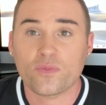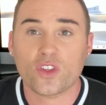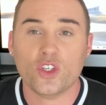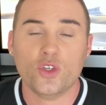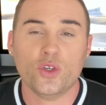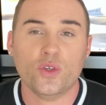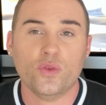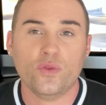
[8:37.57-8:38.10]
You
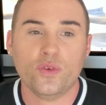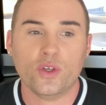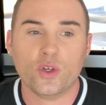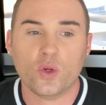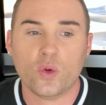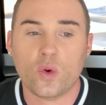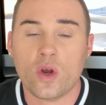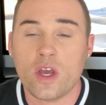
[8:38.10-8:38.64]
could
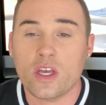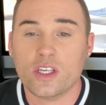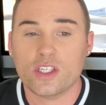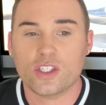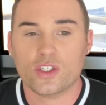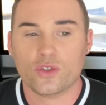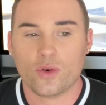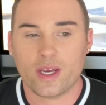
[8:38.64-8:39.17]
feel
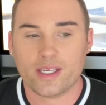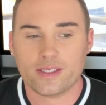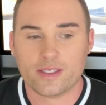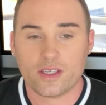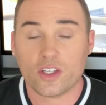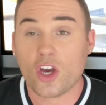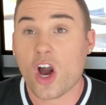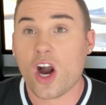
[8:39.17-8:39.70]
stress
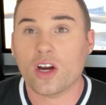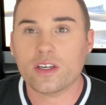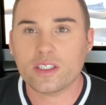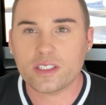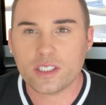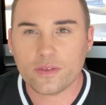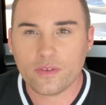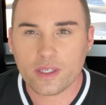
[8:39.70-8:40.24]

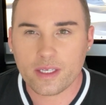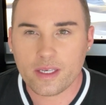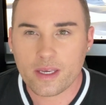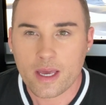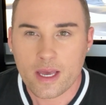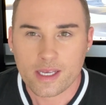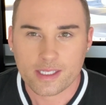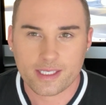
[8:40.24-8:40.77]
cognitively.
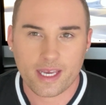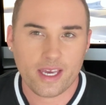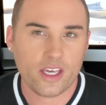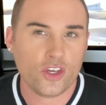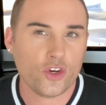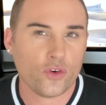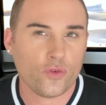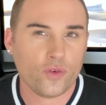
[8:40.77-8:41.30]
Say
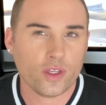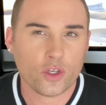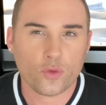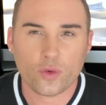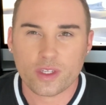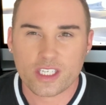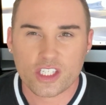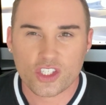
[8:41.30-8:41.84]
you're feeling
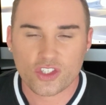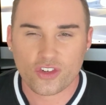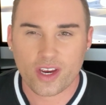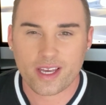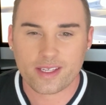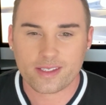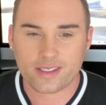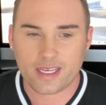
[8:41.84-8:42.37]
really
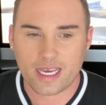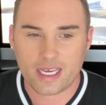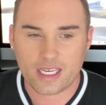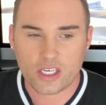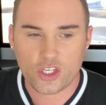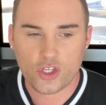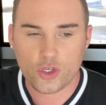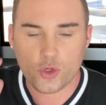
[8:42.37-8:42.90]
stressed
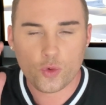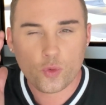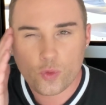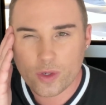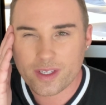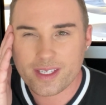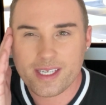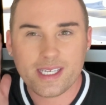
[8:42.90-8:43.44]
and you
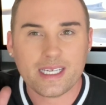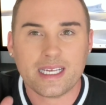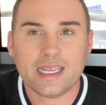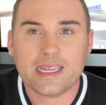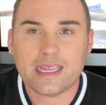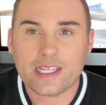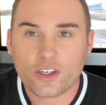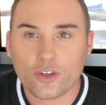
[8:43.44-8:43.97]
really
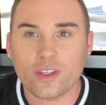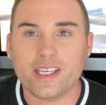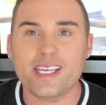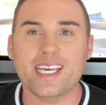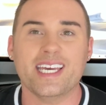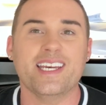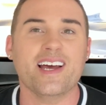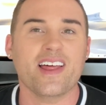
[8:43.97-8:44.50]
literally
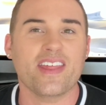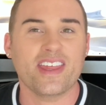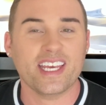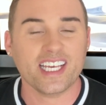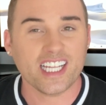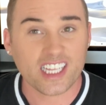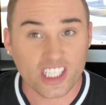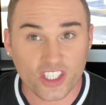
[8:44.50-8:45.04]
cannot think
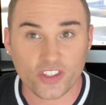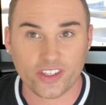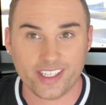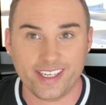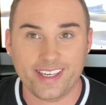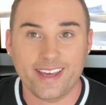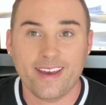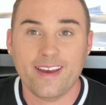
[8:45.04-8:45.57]
clearly.
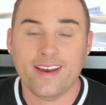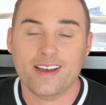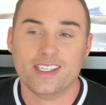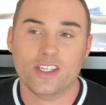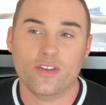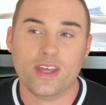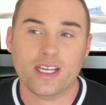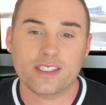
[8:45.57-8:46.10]
So
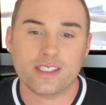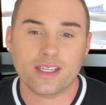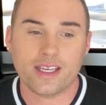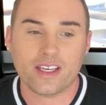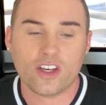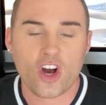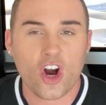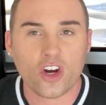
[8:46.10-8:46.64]
that's
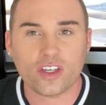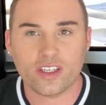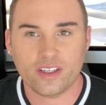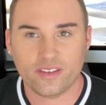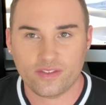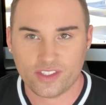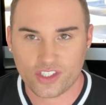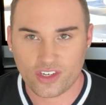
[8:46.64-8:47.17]
like cognitive
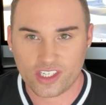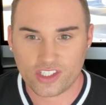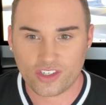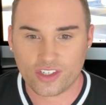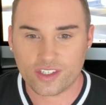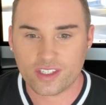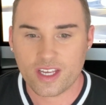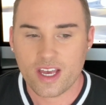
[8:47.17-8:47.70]

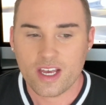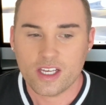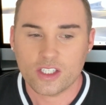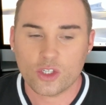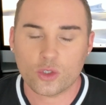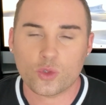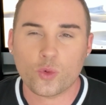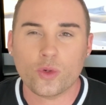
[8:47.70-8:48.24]
stressors. So
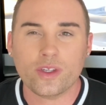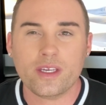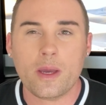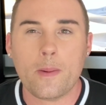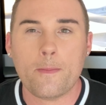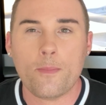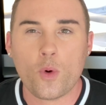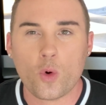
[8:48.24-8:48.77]
it's really
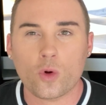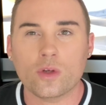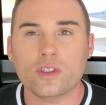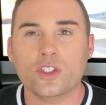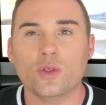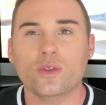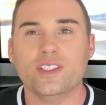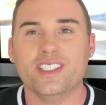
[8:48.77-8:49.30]
important
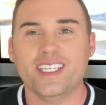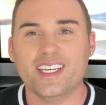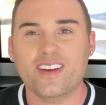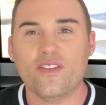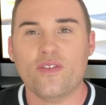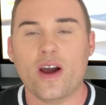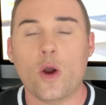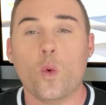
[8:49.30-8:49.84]
to
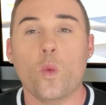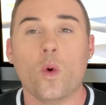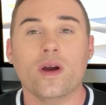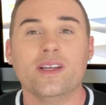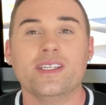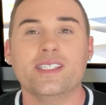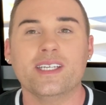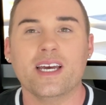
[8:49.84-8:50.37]
identify
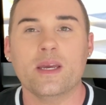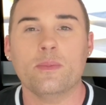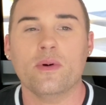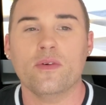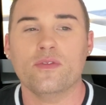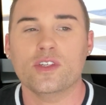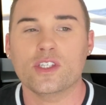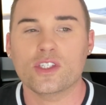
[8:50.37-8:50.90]
what type
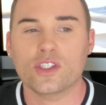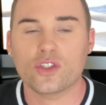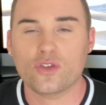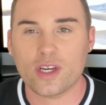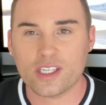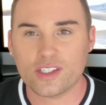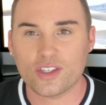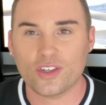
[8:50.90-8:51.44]
of
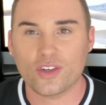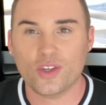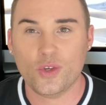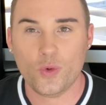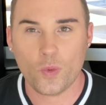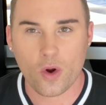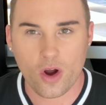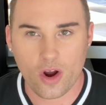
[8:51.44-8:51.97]
stressor
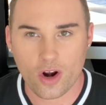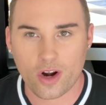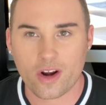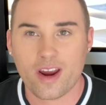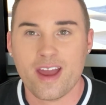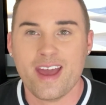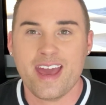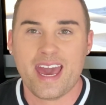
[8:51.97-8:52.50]
you are.
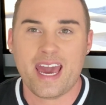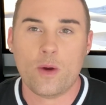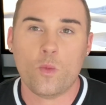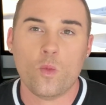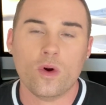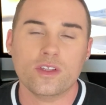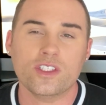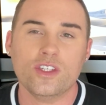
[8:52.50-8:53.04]
And
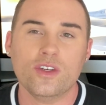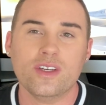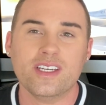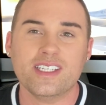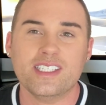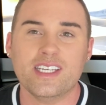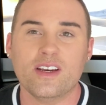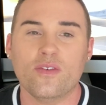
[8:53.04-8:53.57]
once you can
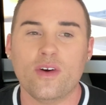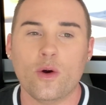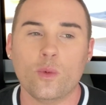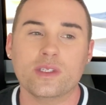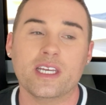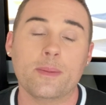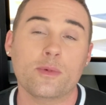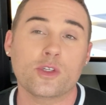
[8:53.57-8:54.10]
identify what
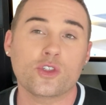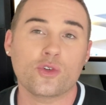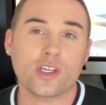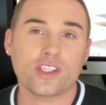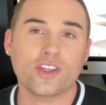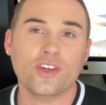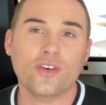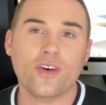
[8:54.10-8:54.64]
type of
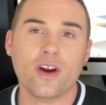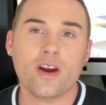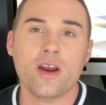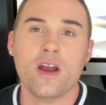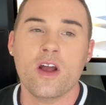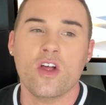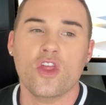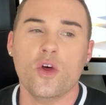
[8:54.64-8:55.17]
stressor you are,
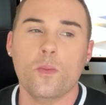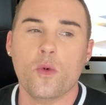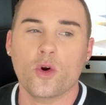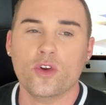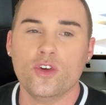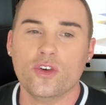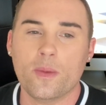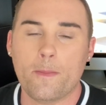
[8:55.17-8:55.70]
the more
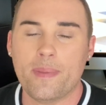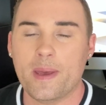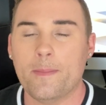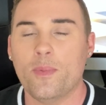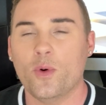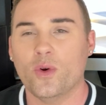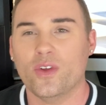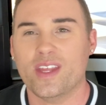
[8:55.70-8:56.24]
you can
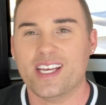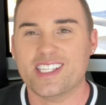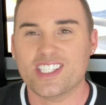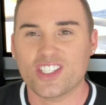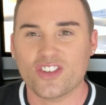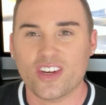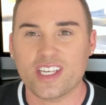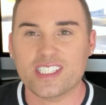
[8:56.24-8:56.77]
pinpoint on that
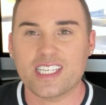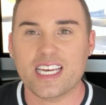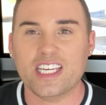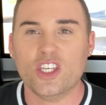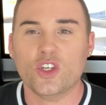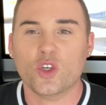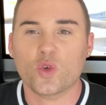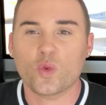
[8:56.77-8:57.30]
stress and you
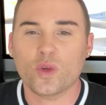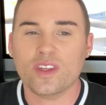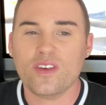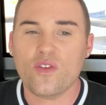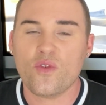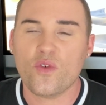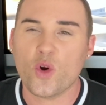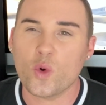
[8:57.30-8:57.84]
can really
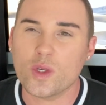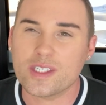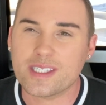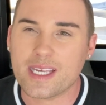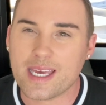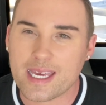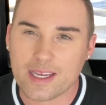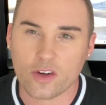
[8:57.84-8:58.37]
focus
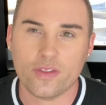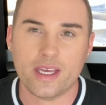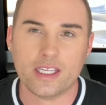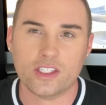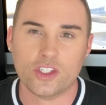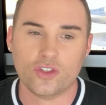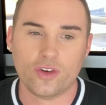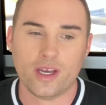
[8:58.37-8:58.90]
in on that
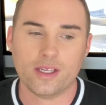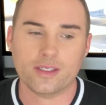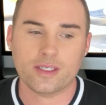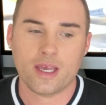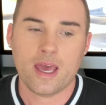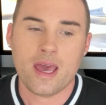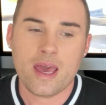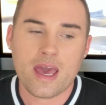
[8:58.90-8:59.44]
stress
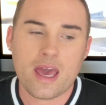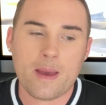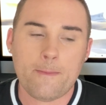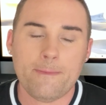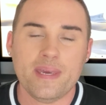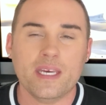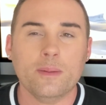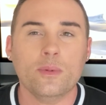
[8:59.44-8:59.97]
and
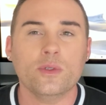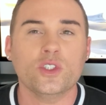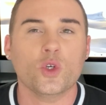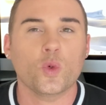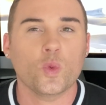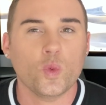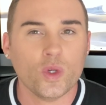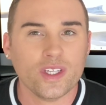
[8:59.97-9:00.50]
be able to
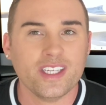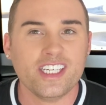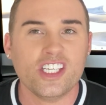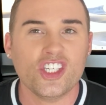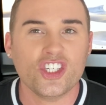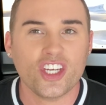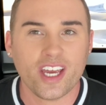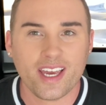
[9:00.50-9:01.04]
really
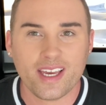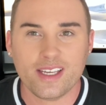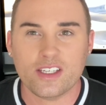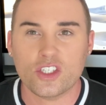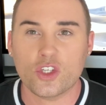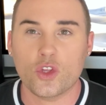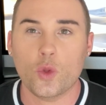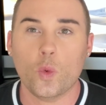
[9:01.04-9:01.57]

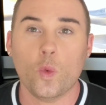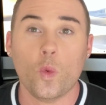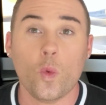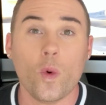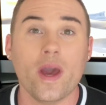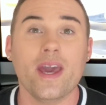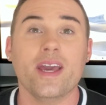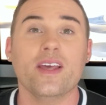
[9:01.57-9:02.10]
change the
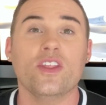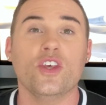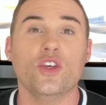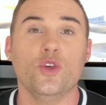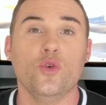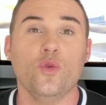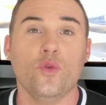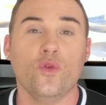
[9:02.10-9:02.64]
way that
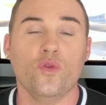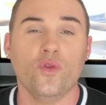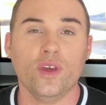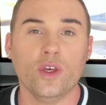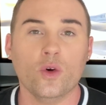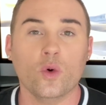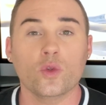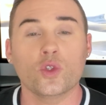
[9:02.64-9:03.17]
you
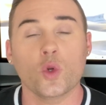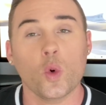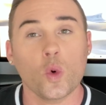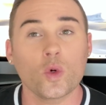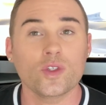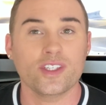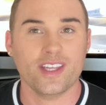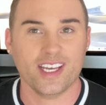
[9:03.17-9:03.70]
feel
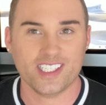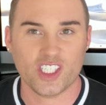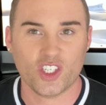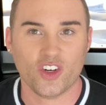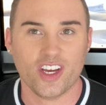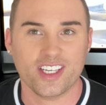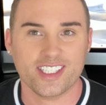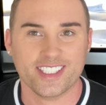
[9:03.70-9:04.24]
towards that
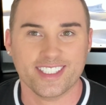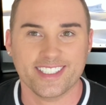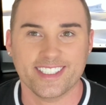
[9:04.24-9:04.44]
stress.